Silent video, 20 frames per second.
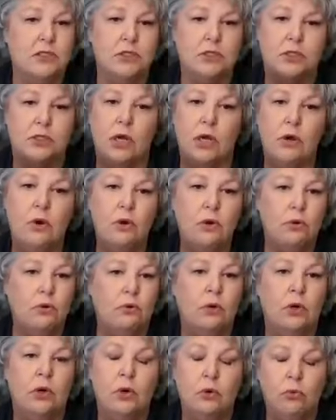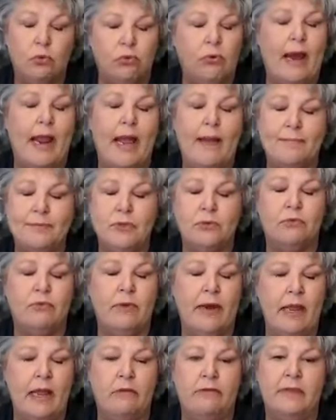He is so wrapped
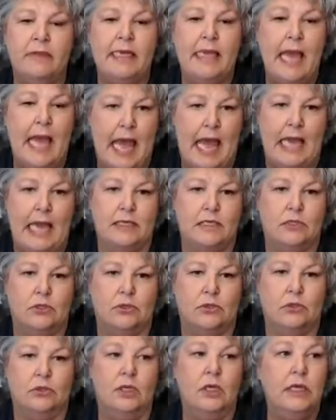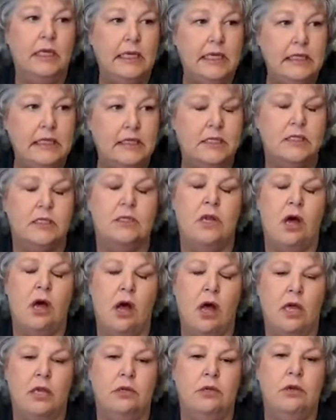around the axle, he does
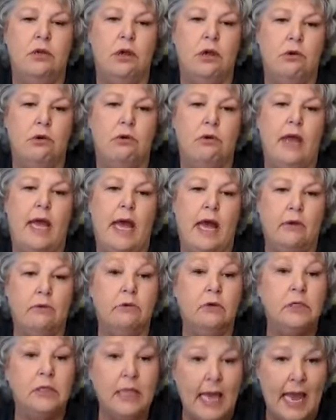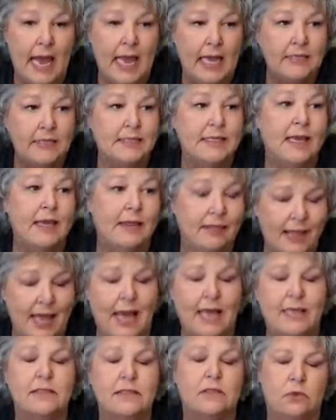not know how to relax, and
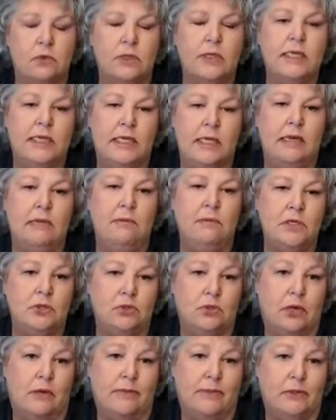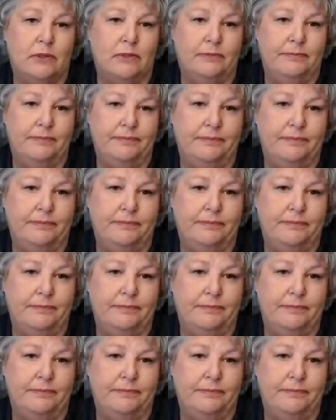that's going to get him in trouble.